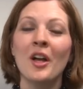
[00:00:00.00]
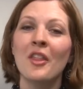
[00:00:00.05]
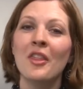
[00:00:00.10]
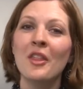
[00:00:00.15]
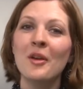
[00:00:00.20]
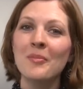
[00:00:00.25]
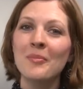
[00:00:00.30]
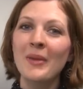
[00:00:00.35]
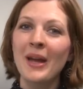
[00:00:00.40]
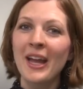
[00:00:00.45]

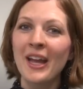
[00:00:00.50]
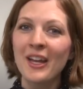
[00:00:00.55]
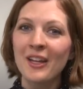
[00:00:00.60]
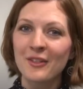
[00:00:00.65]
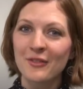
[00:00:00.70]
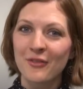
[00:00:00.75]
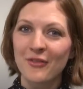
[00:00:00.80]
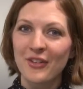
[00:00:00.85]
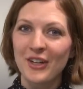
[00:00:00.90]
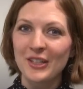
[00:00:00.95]
The
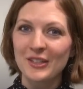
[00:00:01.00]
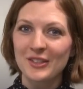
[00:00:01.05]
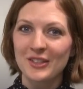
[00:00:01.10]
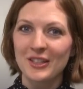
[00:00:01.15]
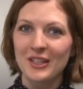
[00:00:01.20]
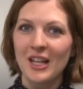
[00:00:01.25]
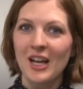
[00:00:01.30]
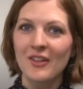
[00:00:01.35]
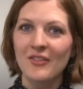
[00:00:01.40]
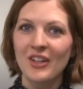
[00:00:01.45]
man
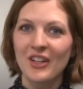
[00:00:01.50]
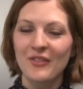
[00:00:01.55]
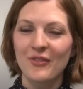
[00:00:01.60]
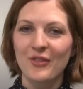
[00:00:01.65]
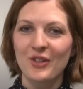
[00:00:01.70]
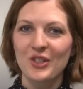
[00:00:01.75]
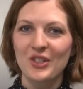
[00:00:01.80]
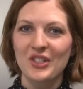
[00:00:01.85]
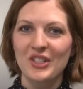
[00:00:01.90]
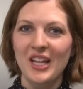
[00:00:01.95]
felt love at
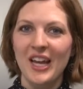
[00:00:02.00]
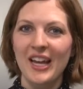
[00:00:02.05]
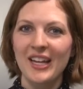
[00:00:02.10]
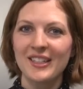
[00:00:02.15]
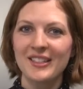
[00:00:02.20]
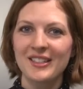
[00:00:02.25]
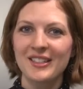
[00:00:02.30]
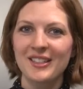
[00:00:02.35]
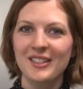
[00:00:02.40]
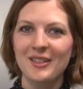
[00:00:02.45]
first
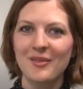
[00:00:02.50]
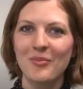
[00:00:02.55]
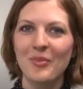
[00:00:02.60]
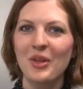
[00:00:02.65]
sight,